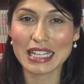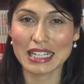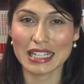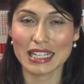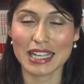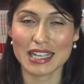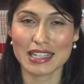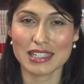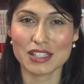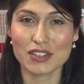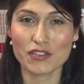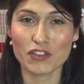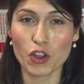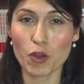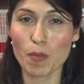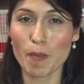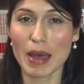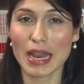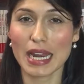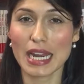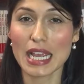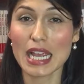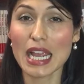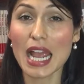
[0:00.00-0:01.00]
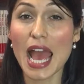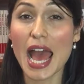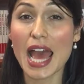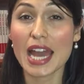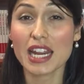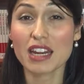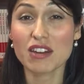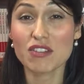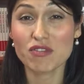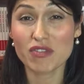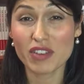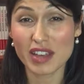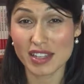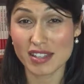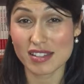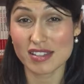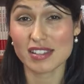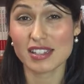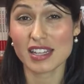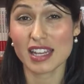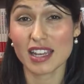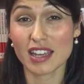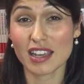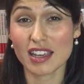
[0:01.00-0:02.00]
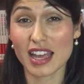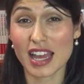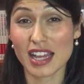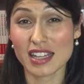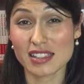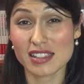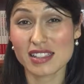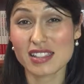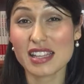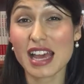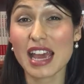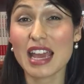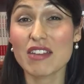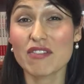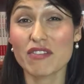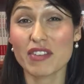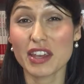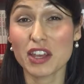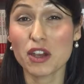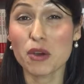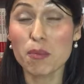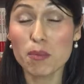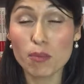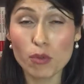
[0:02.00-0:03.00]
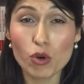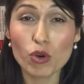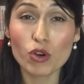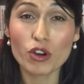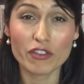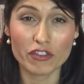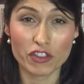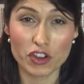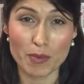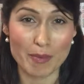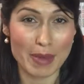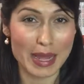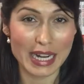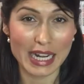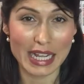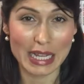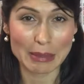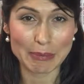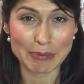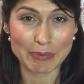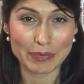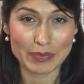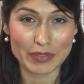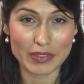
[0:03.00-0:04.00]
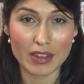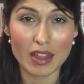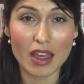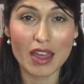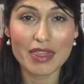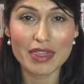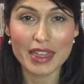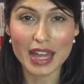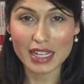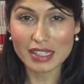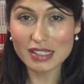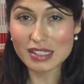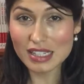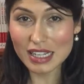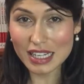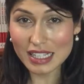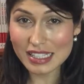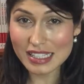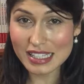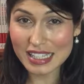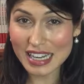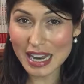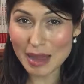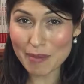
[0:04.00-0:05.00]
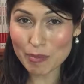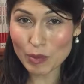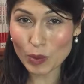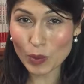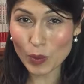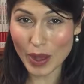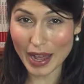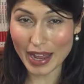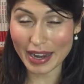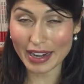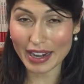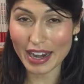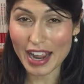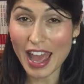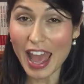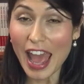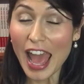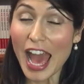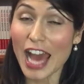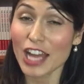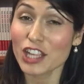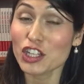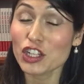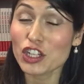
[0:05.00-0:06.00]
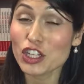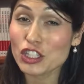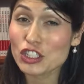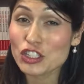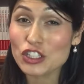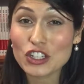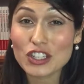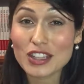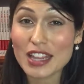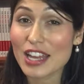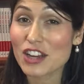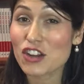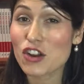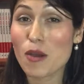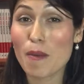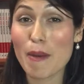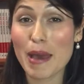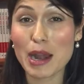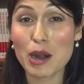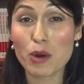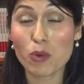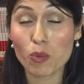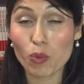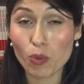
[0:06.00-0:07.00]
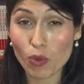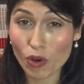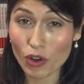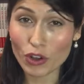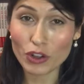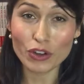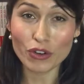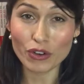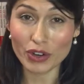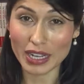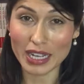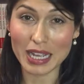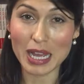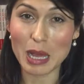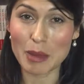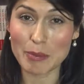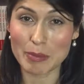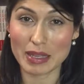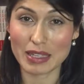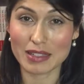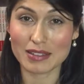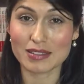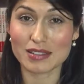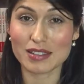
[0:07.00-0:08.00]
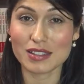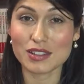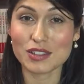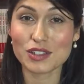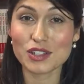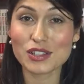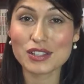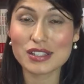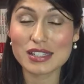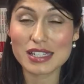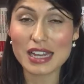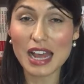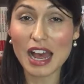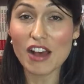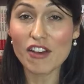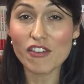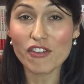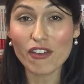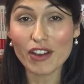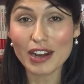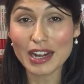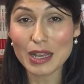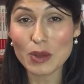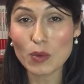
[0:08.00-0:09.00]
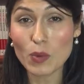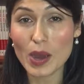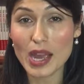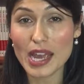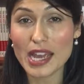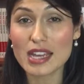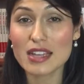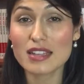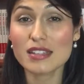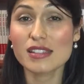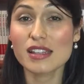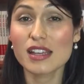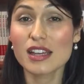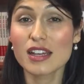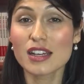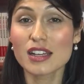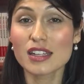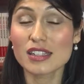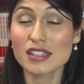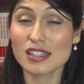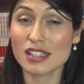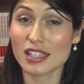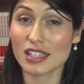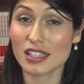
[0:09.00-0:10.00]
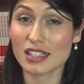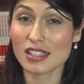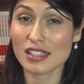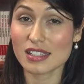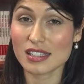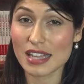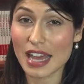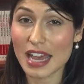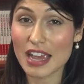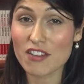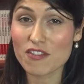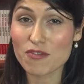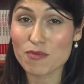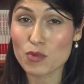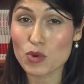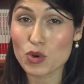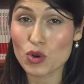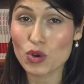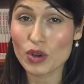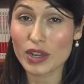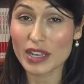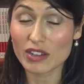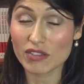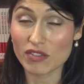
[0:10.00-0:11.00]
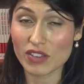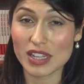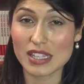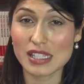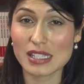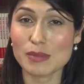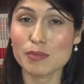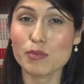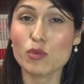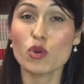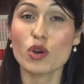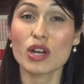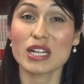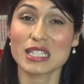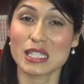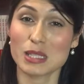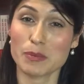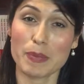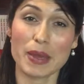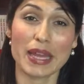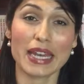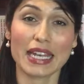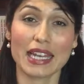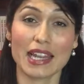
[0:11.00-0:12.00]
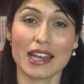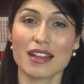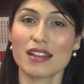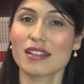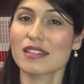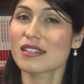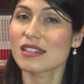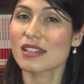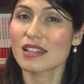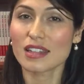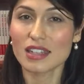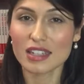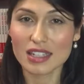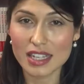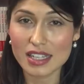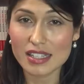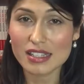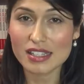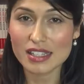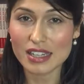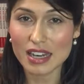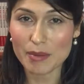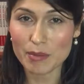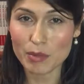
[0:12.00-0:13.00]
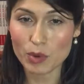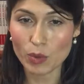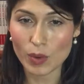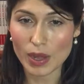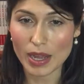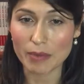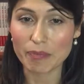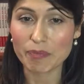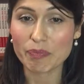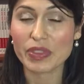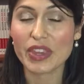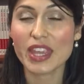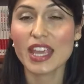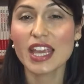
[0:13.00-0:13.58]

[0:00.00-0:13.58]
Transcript: less of your money and investing and saving more of your money. That's lesson number 1. And you can do that no matter what your income is. So start finding ways to save more, invest more, and spend less. Lesson number 1.